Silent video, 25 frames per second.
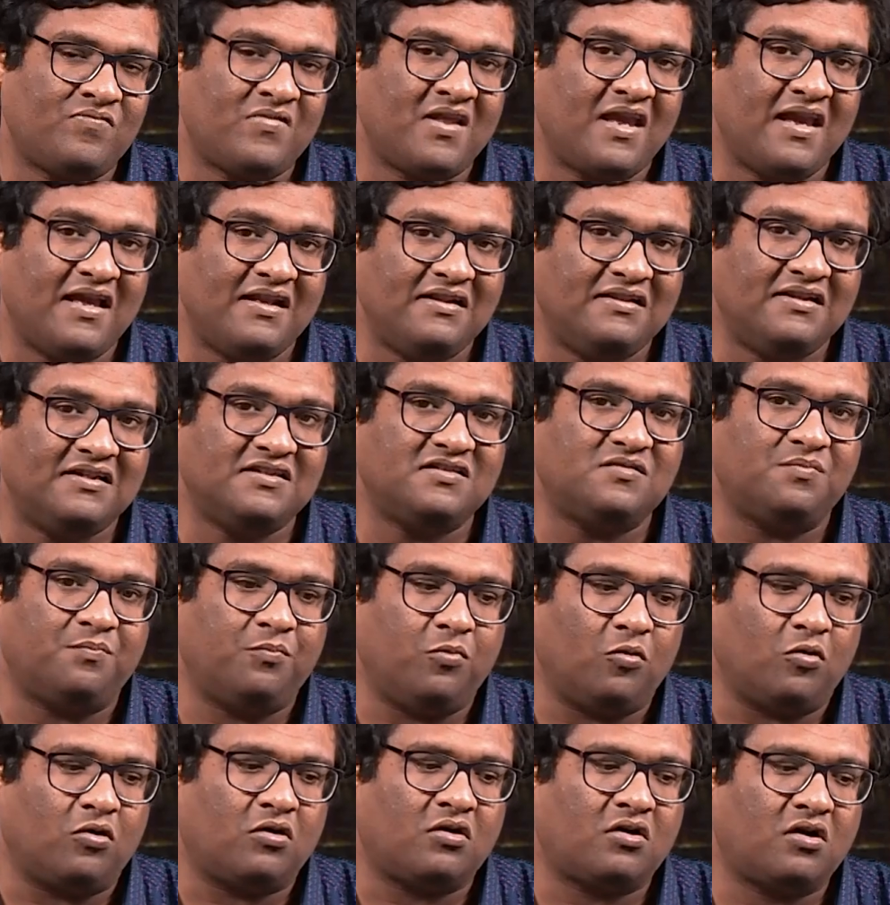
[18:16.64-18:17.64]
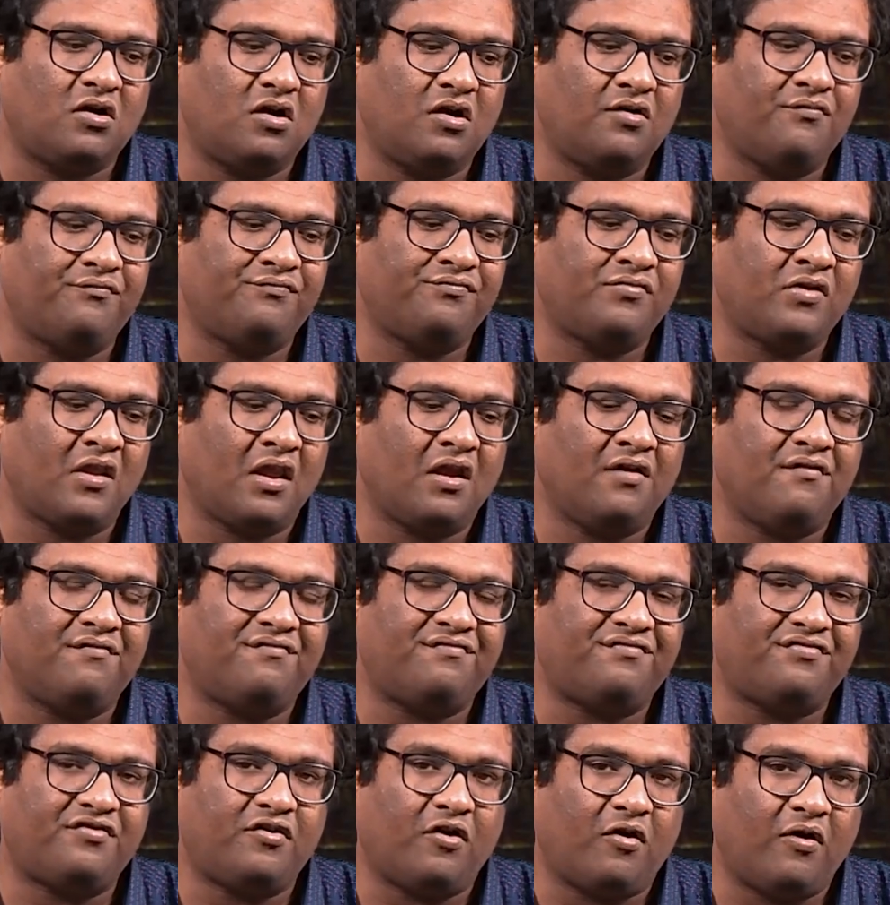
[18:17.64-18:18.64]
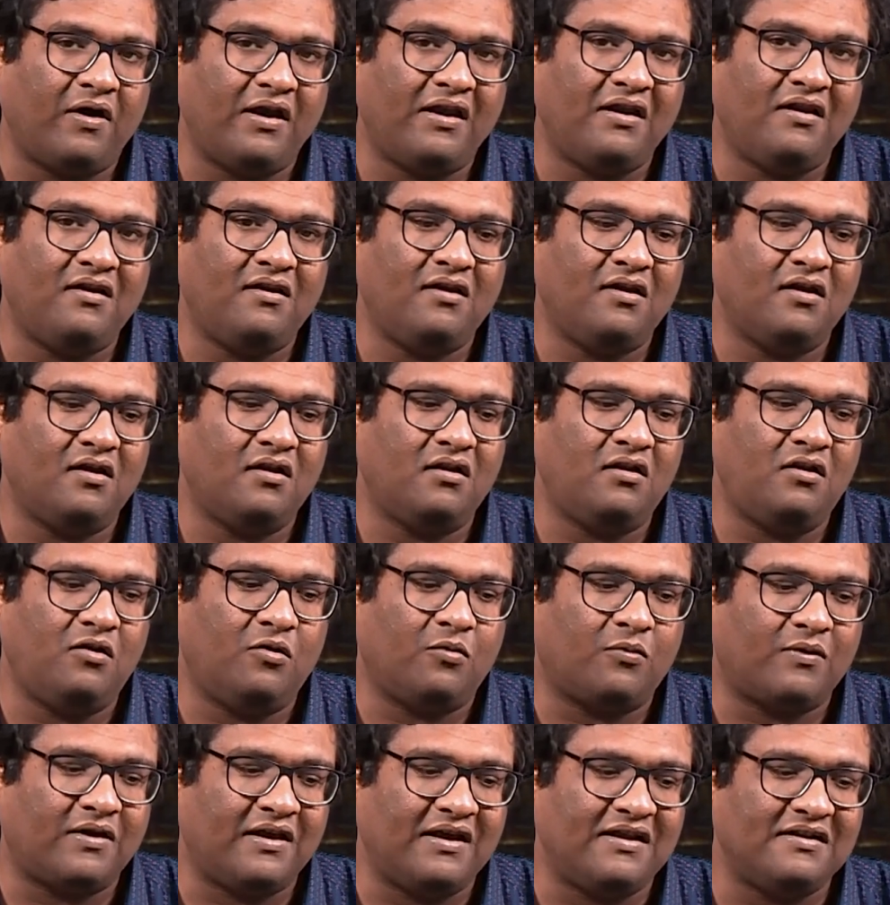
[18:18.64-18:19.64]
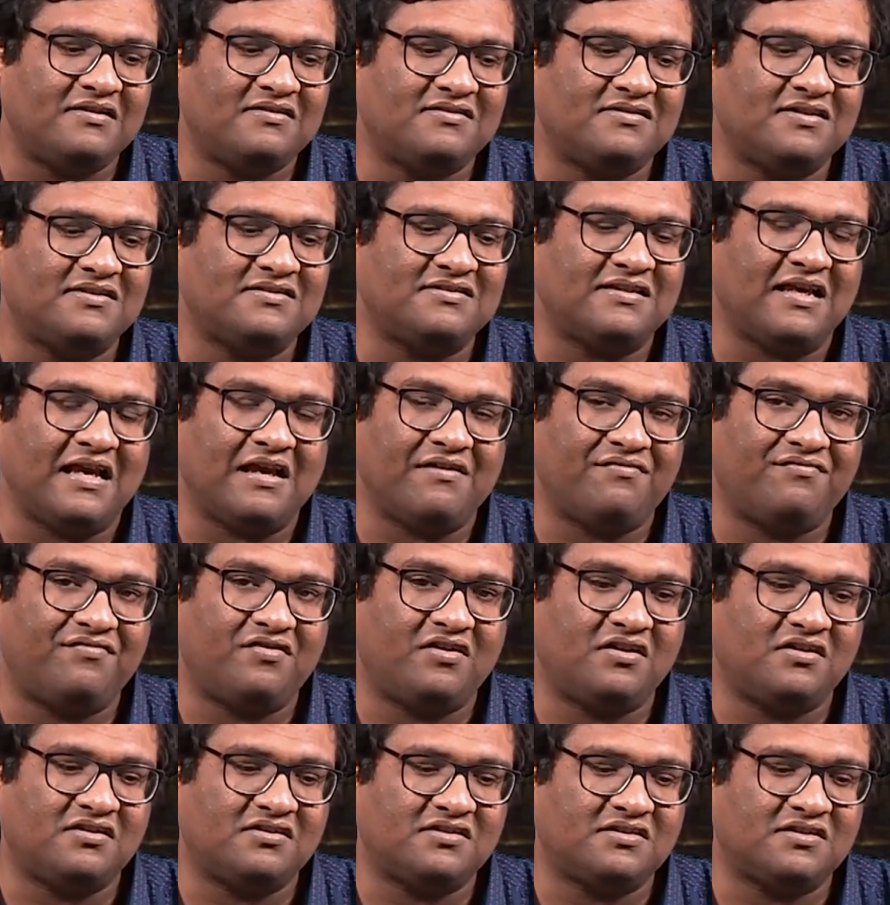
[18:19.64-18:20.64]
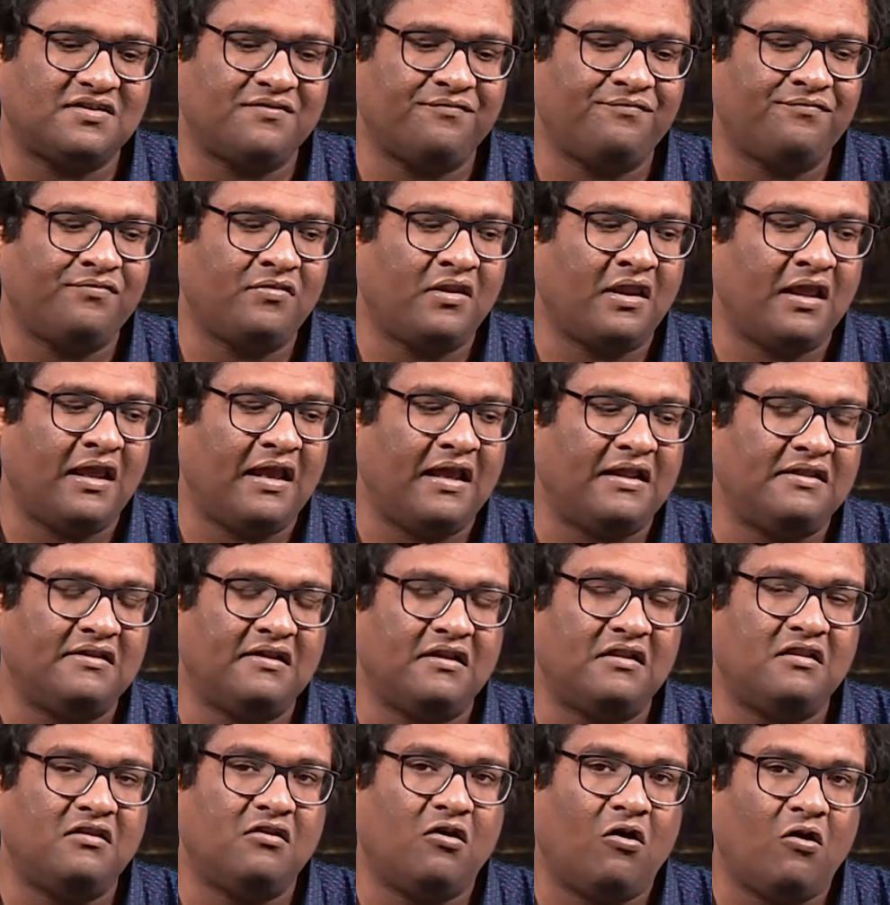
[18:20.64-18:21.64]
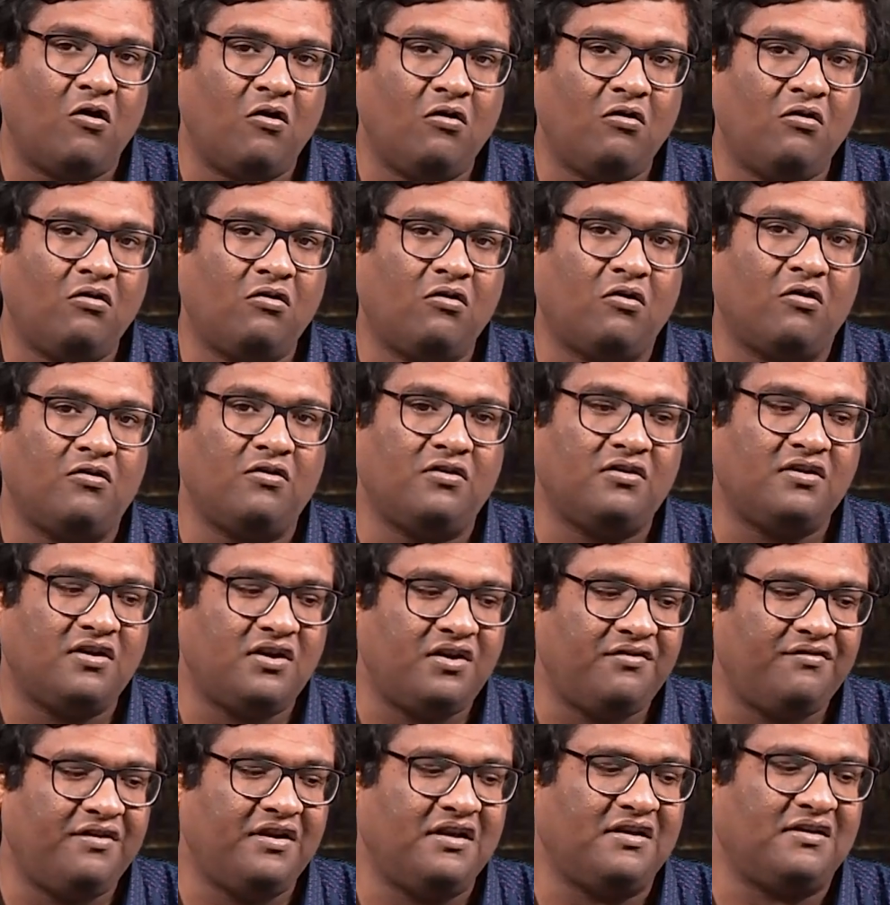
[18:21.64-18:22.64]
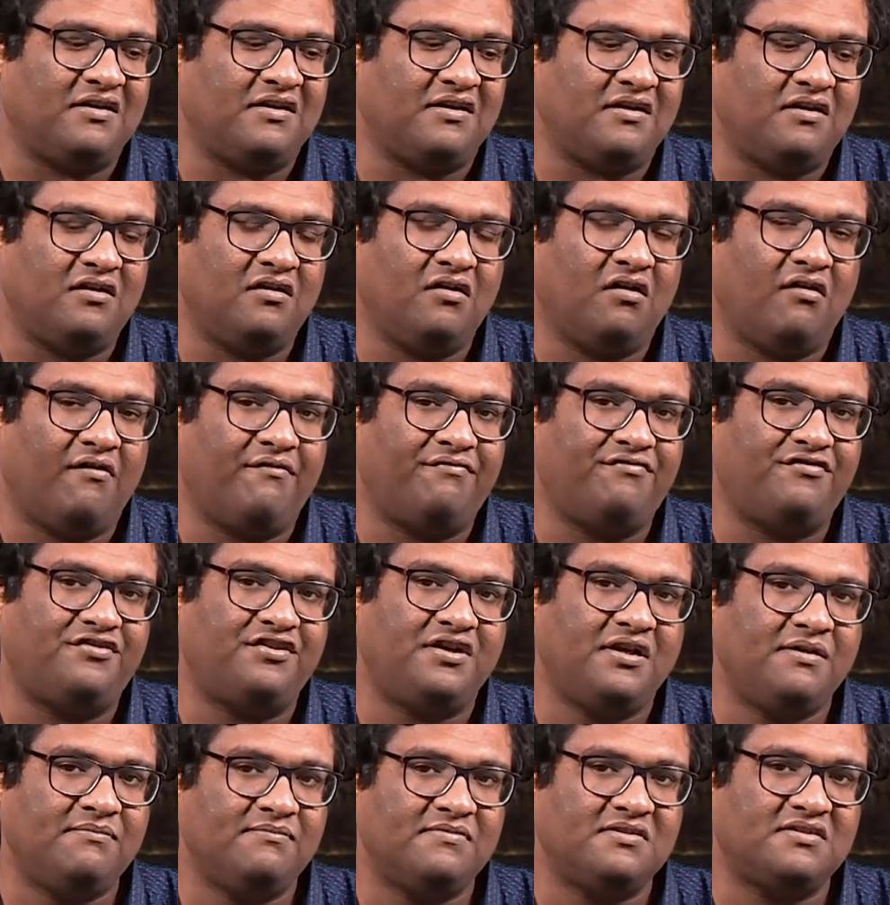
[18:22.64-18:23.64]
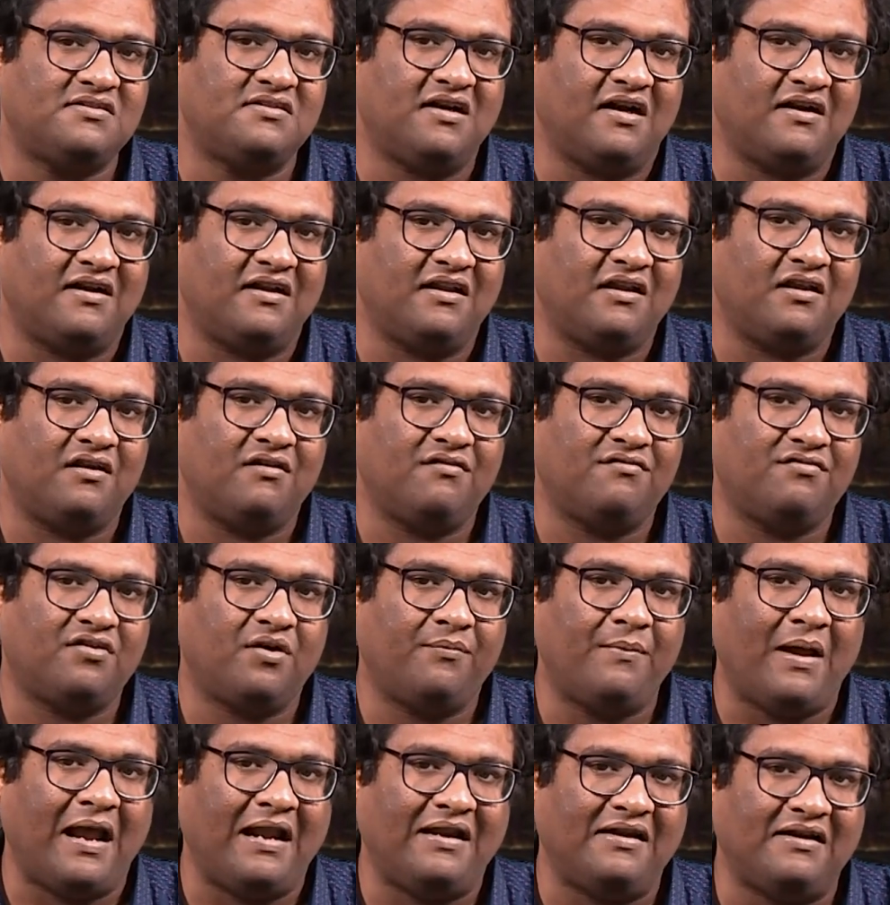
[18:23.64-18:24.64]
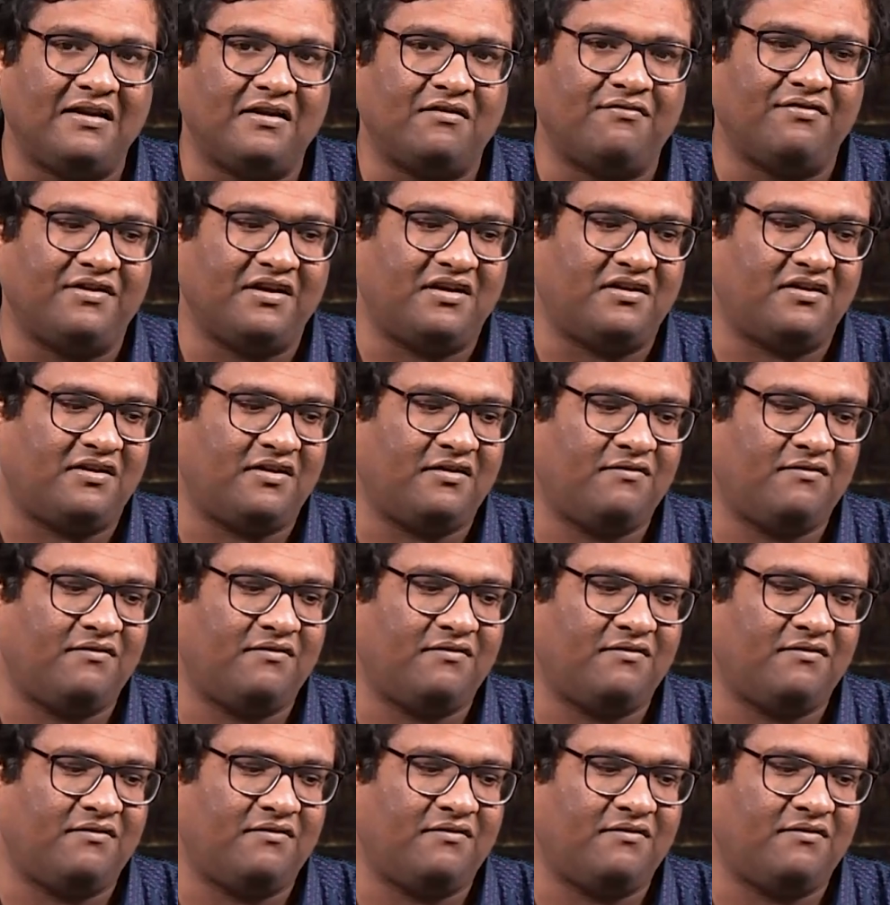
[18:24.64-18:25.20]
In this book, Freud locates his efforts in the long continuity of dream study from antiquity.